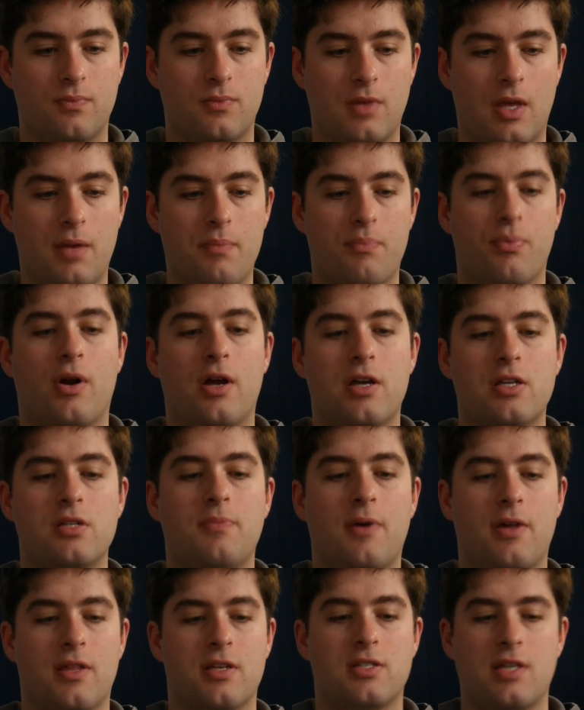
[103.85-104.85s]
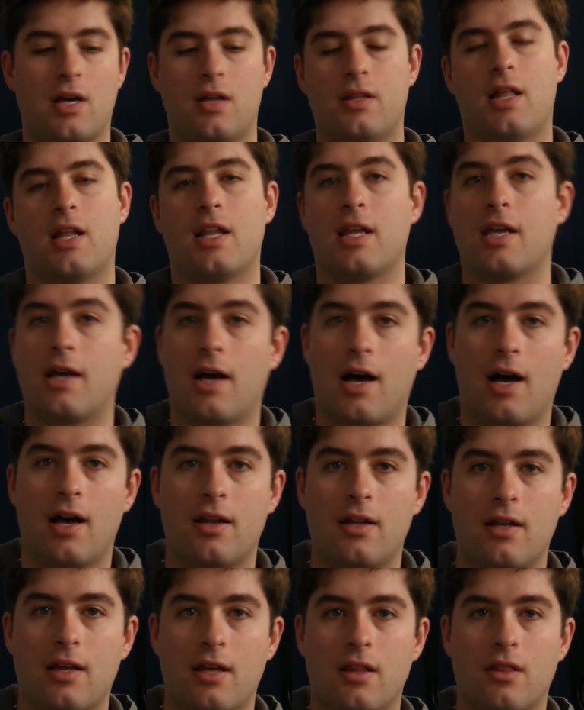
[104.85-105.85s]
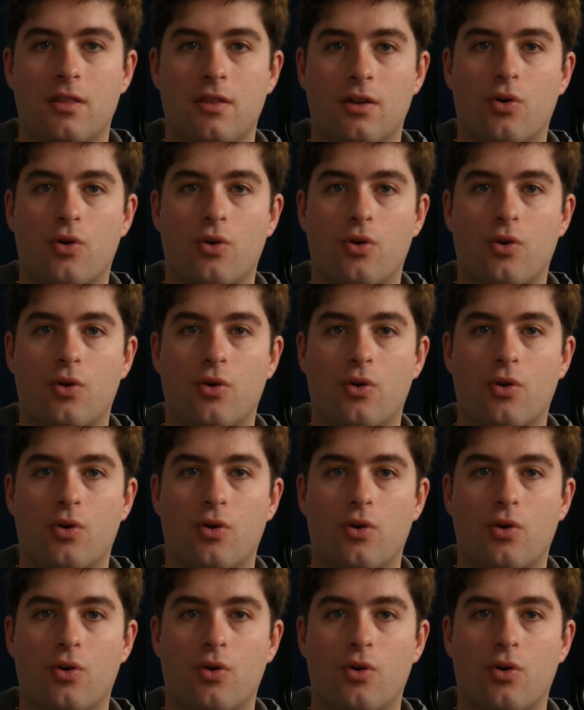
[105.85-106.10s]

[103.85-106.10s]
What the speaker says: impressed by the sound that he got in the